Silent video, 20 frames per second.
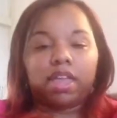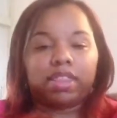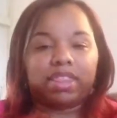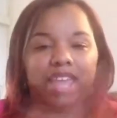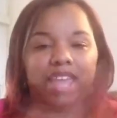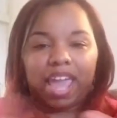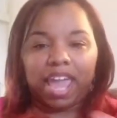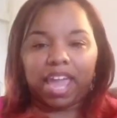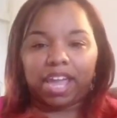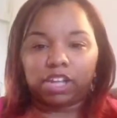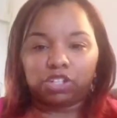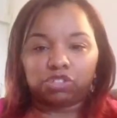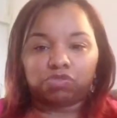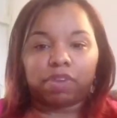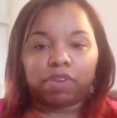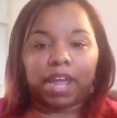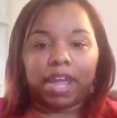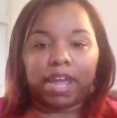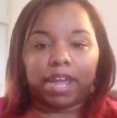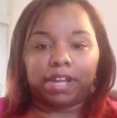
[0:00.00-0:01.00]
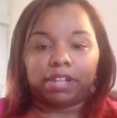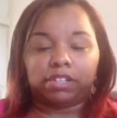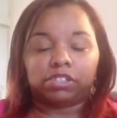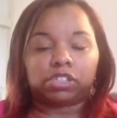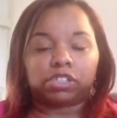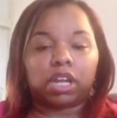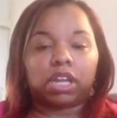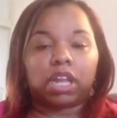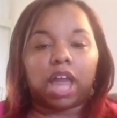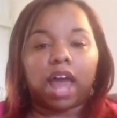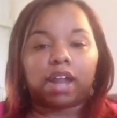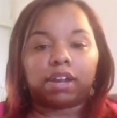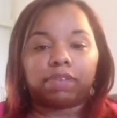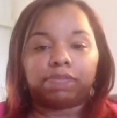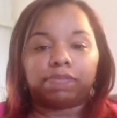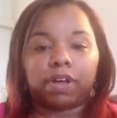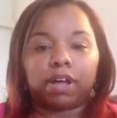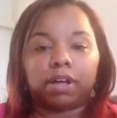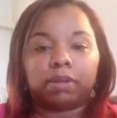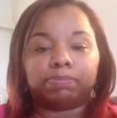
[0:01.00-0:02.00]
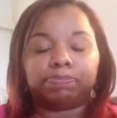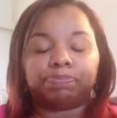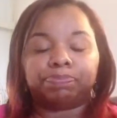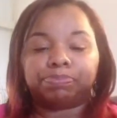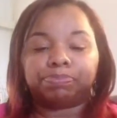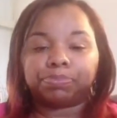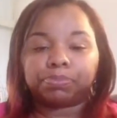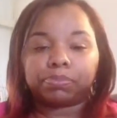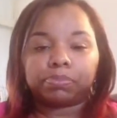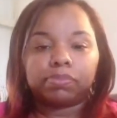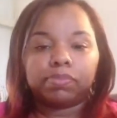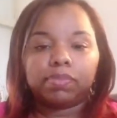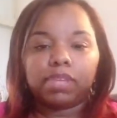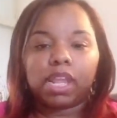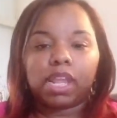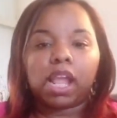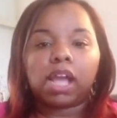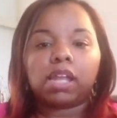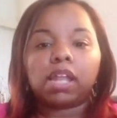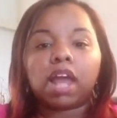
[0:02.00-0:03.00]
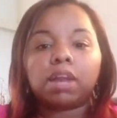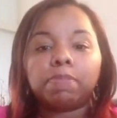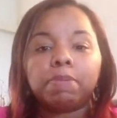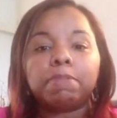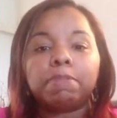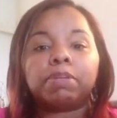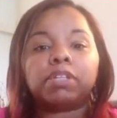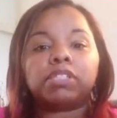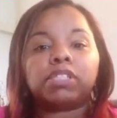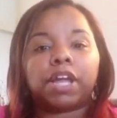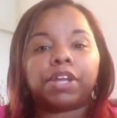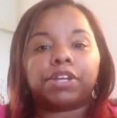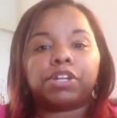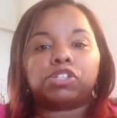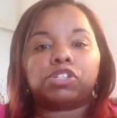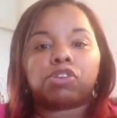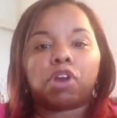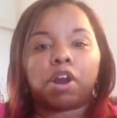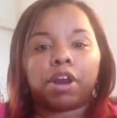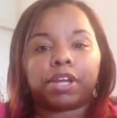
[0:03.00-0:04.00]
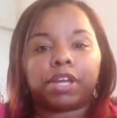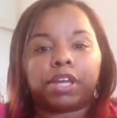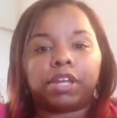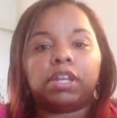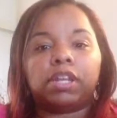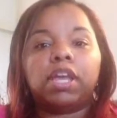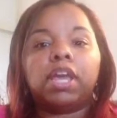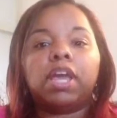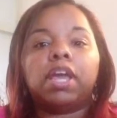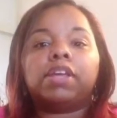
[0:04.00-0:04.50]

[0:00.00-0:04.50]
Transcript: the age range, a lot of people will tell you to target